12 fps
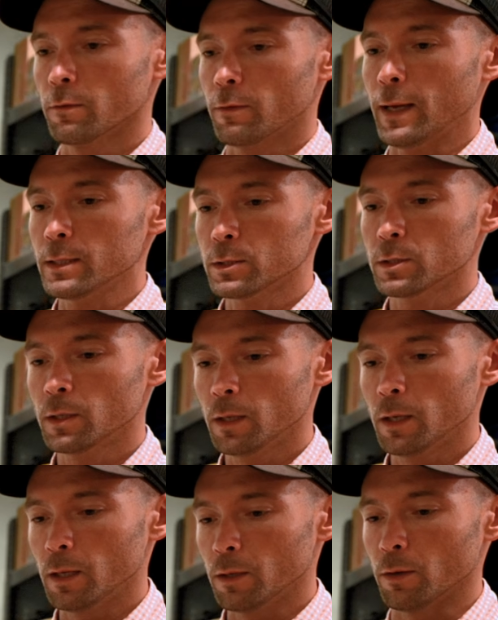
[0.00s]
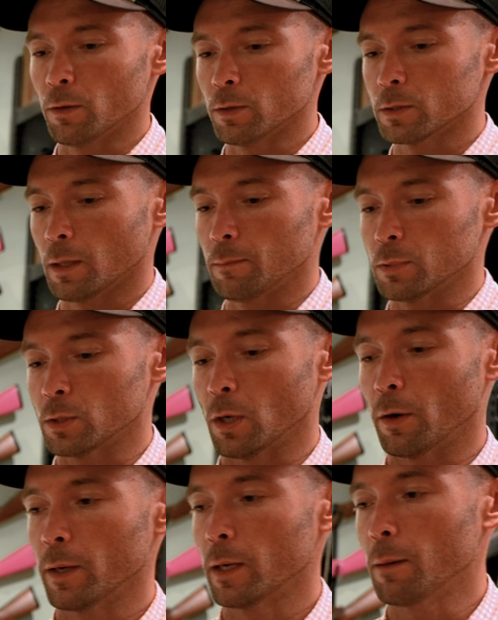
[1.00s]
Fetch. Notice I'm
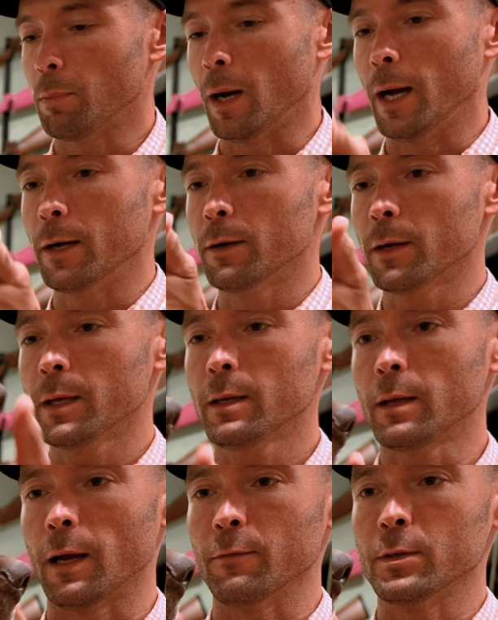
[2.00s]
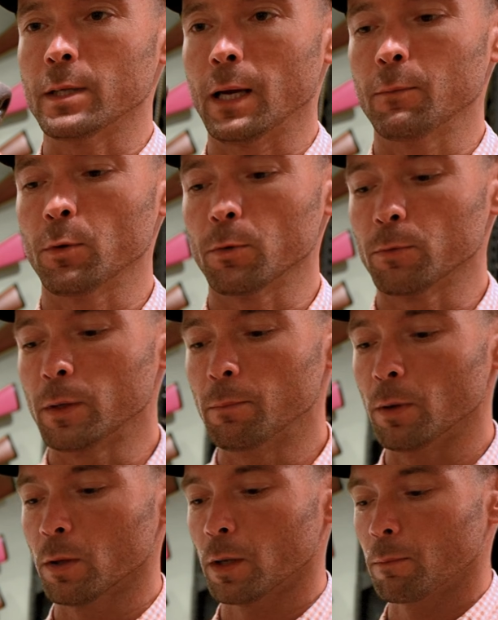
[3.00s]
starting up higher again every time we're
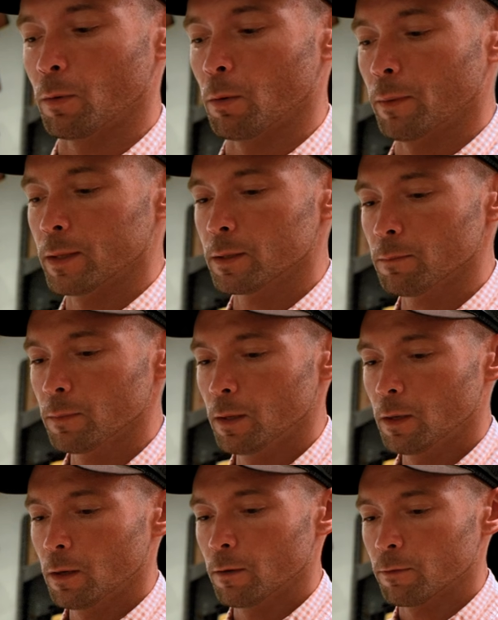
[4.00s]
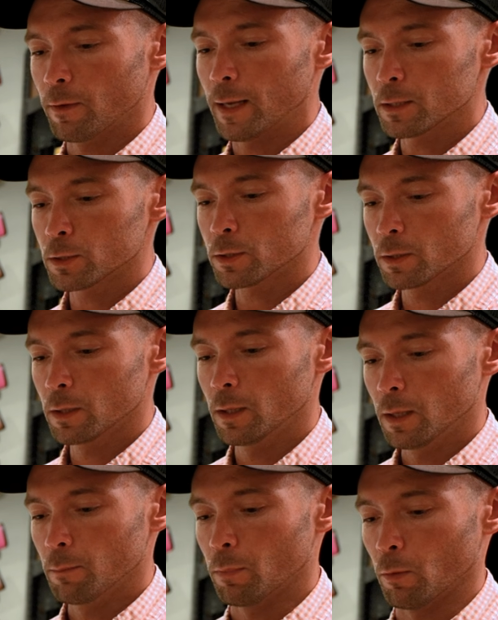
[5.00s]
rebuilding momentum. Fetch.
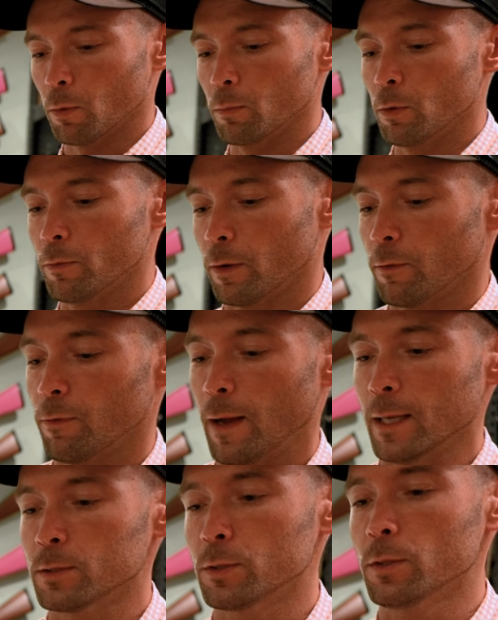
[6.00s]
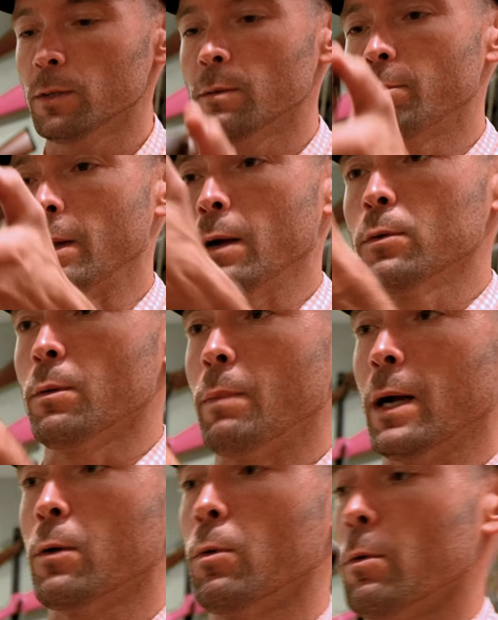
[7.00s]
But we're moving faster down to back